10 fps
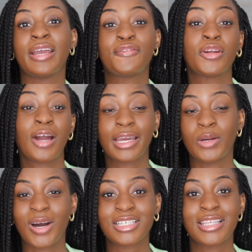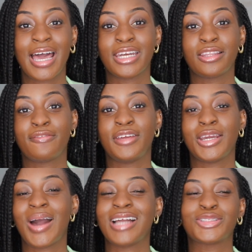if you're not going to watch the end of the
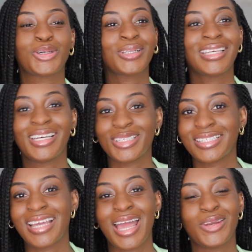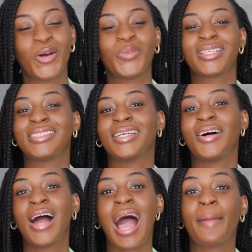video, I totally understand, no big
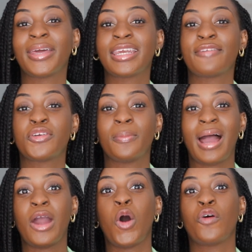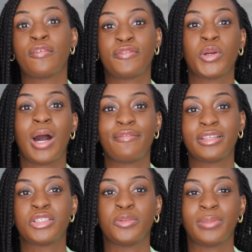deal. I'm going to give you my overview of the
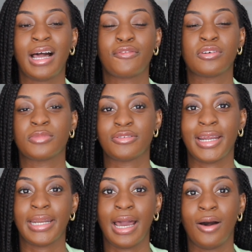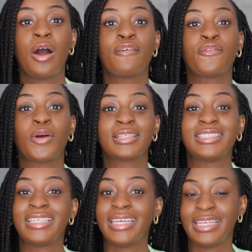two platforms right now. For
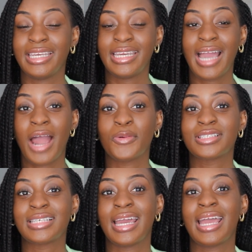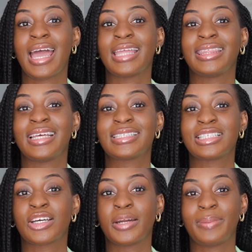TD, I would say this
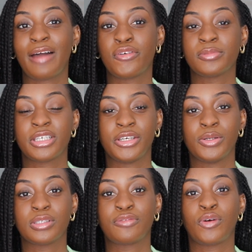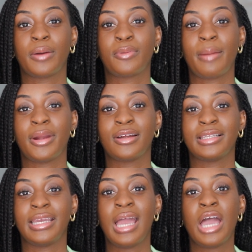is a good platform to use for
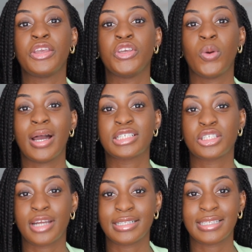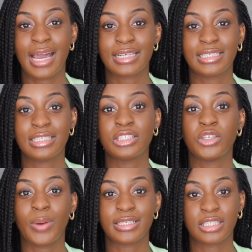primarily US transactions,
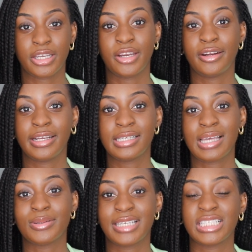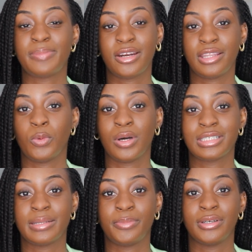US securities. I would say it's better than
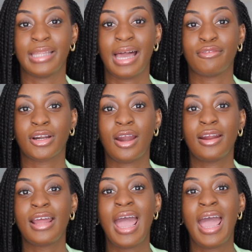Wealthsimple in that regard.